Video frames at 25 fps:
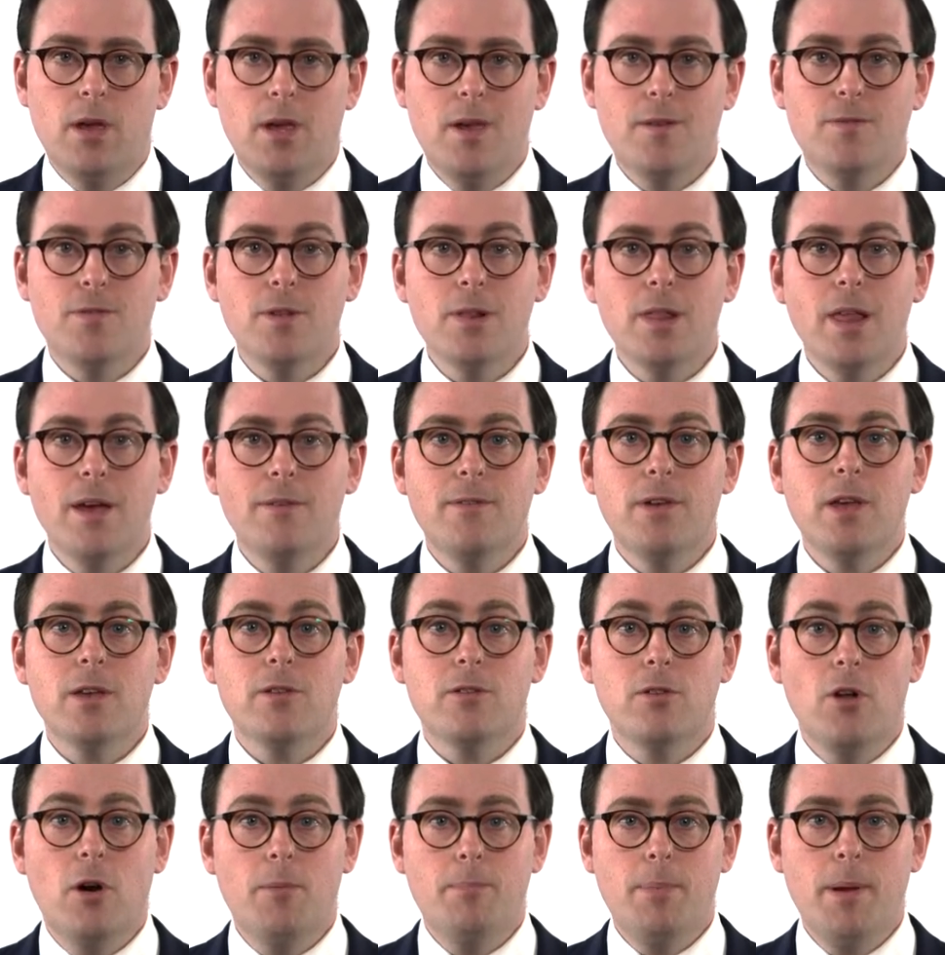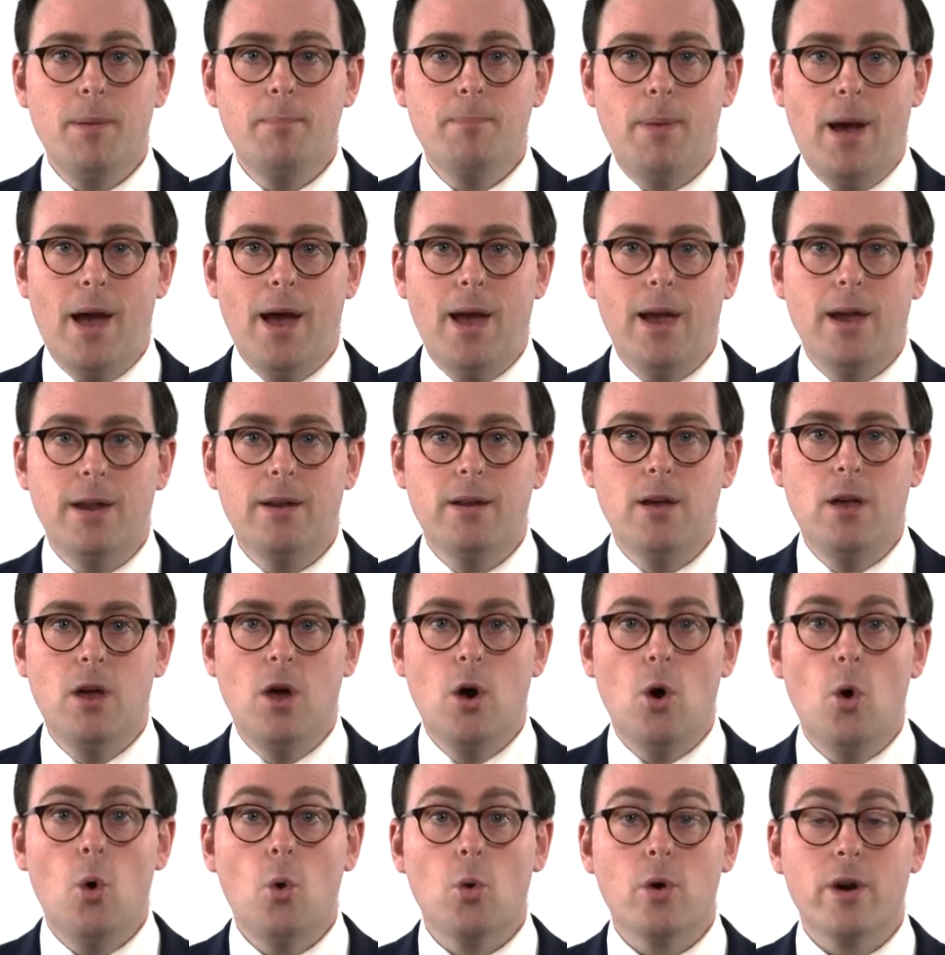If the levy has not been paid
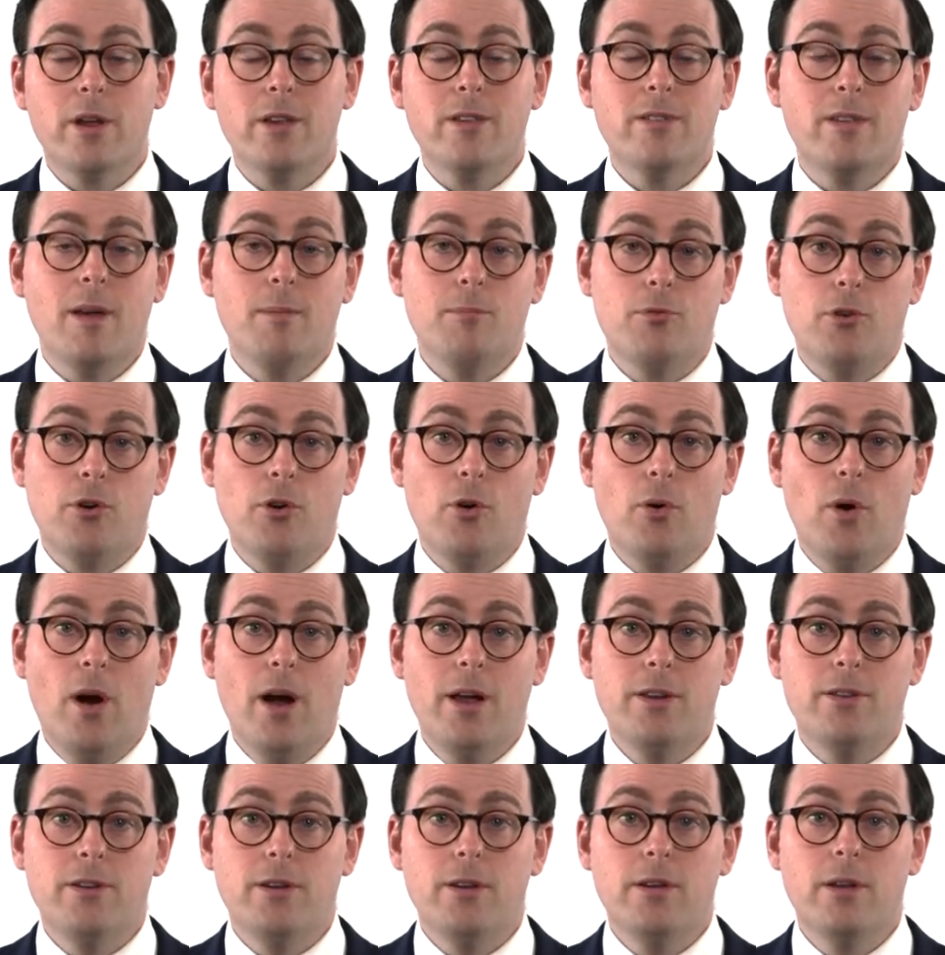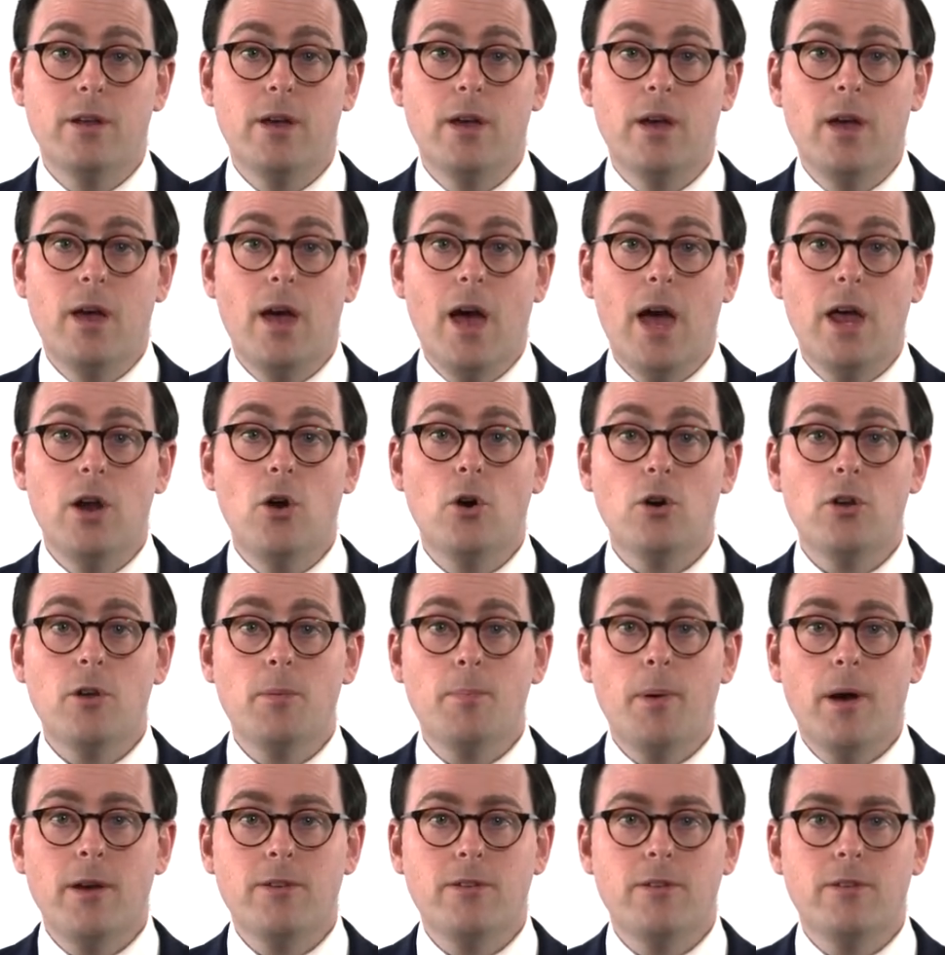or an exemption granted, an
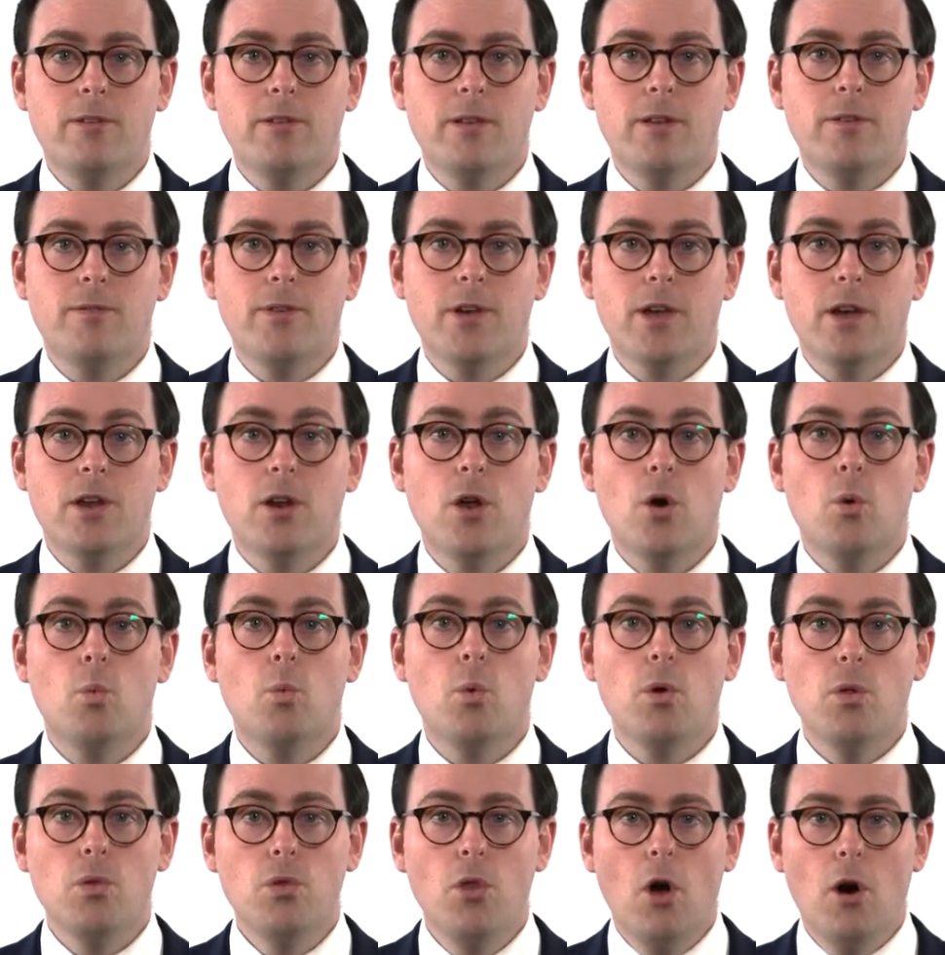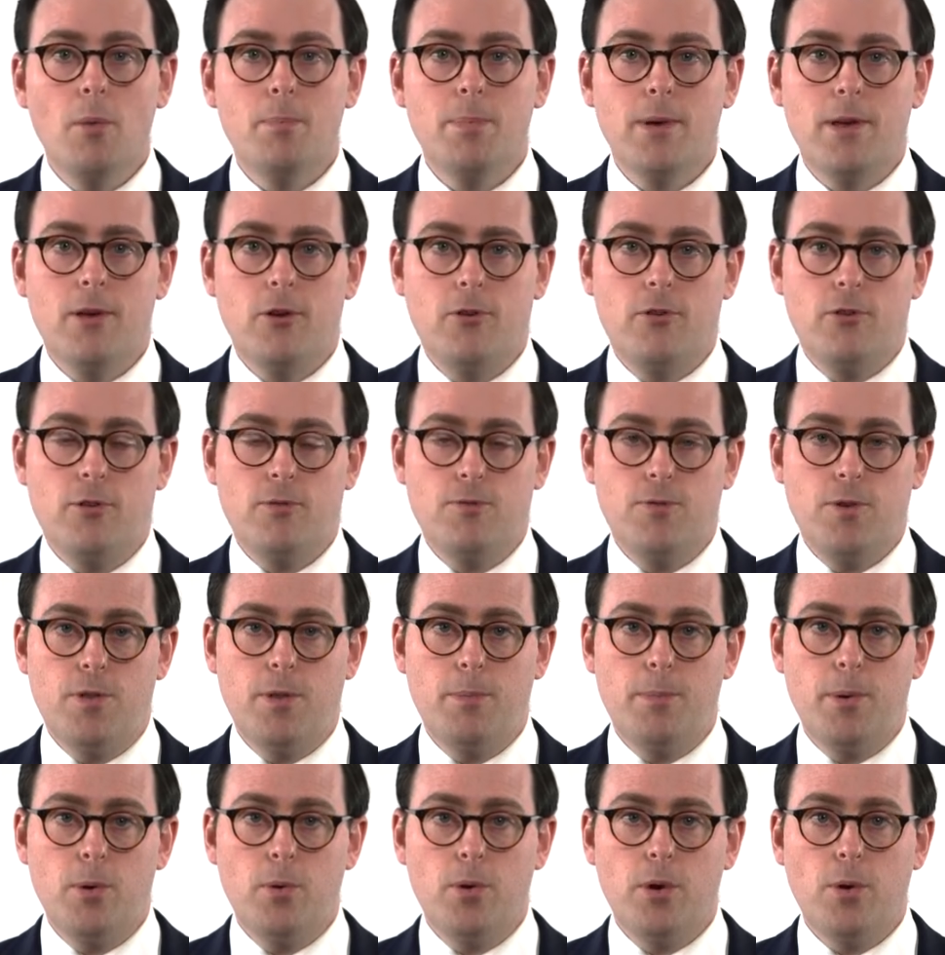occupation certificate will not be issued for
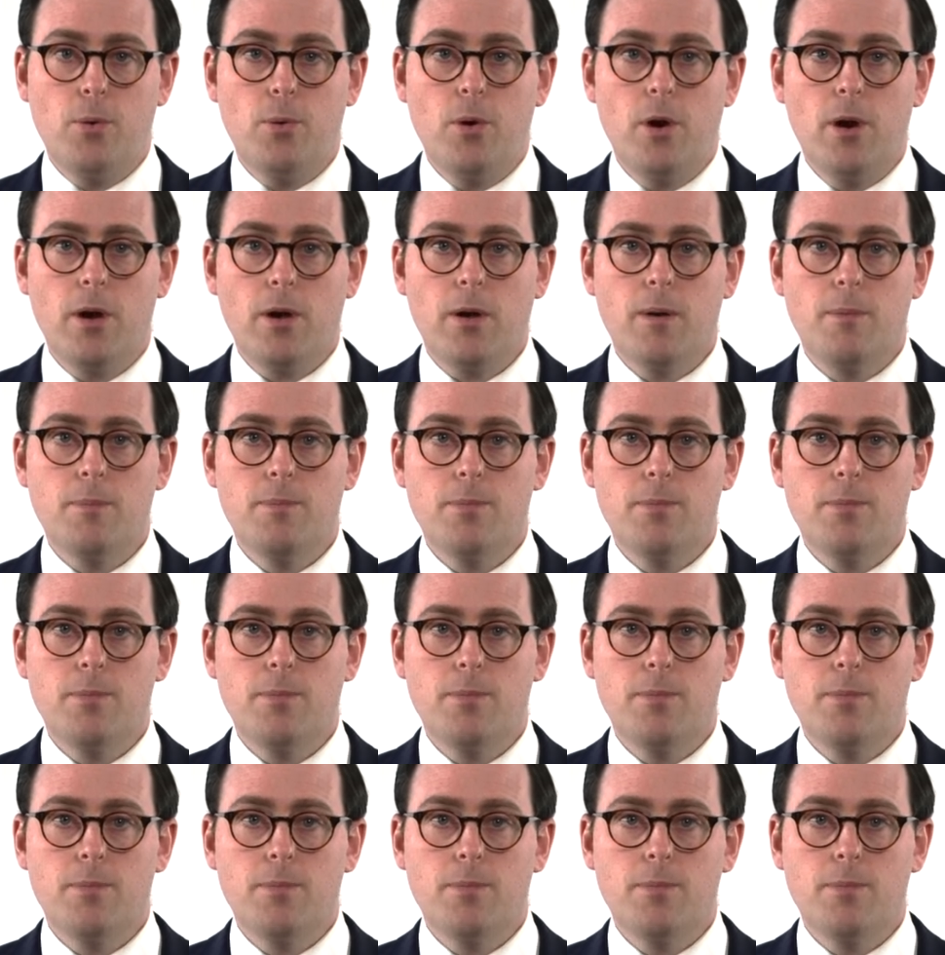the building work.